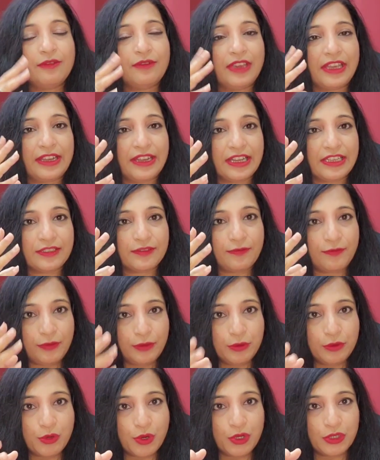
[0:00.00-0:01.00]
Whereas
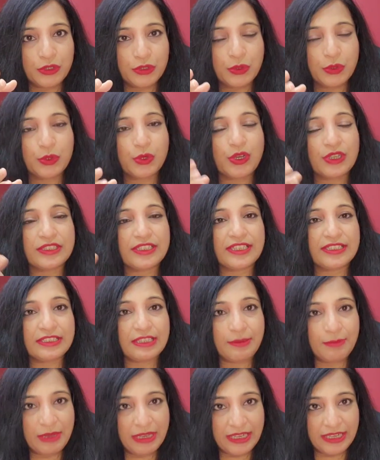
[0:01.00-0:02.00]
flu also
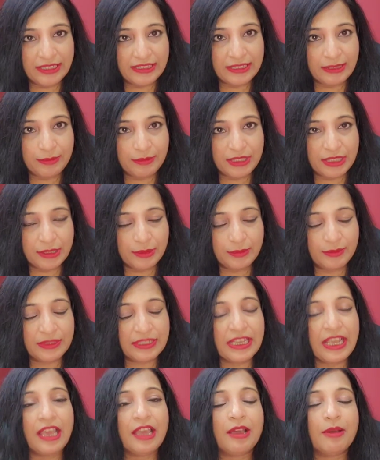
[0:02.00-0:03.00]
causes similar
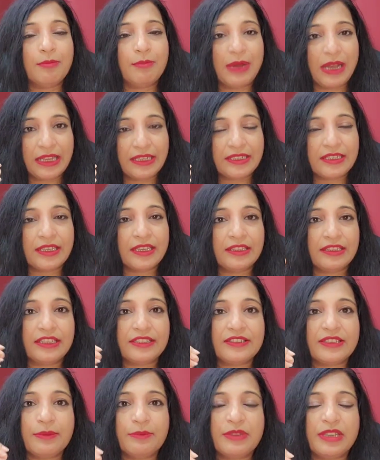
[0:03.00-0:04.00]
symptoms, but
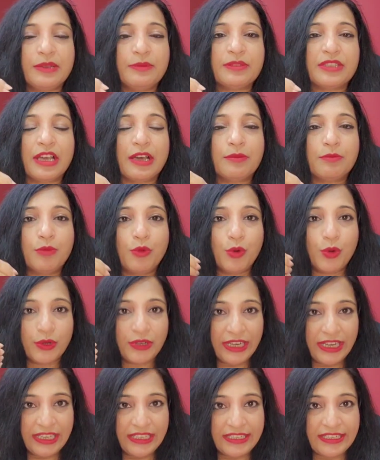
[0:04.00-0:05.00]
the symptoms are
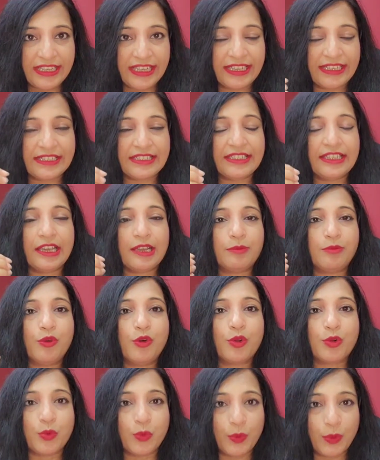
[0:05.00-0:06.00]
more intense, they are
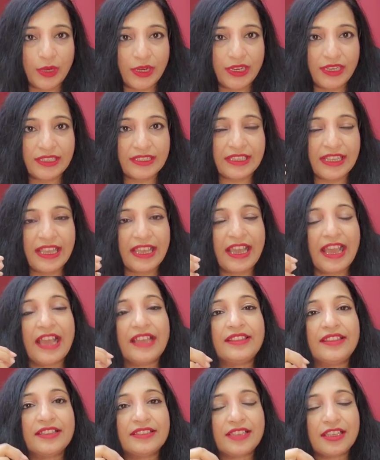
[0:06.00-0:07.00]
more worse,
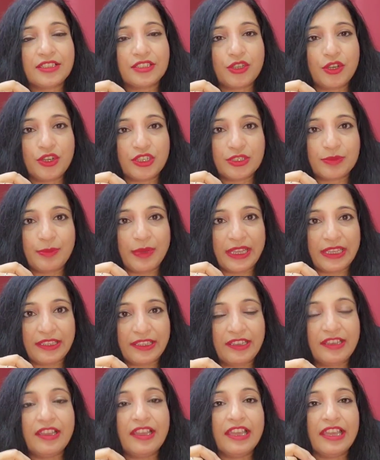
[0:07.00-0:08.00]
and this is caused by
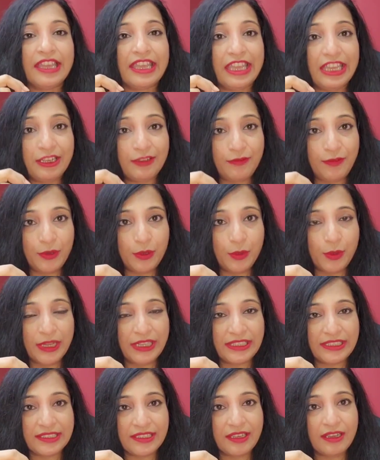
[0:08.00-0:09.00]
the
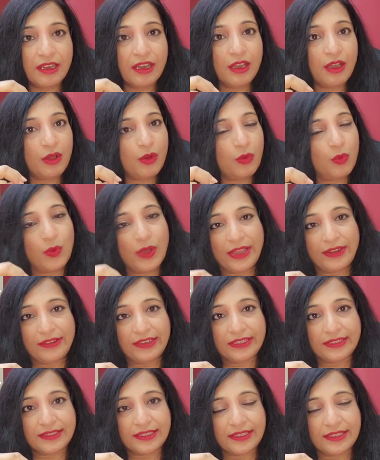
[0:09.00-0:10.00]
influenza
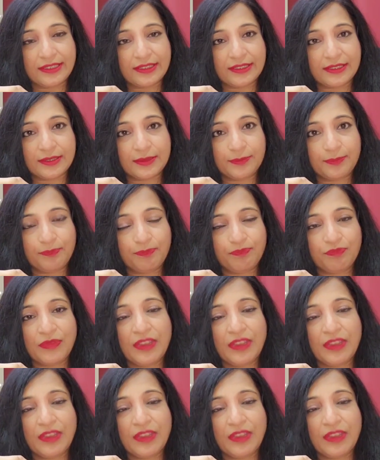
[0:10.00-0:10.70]
viruses.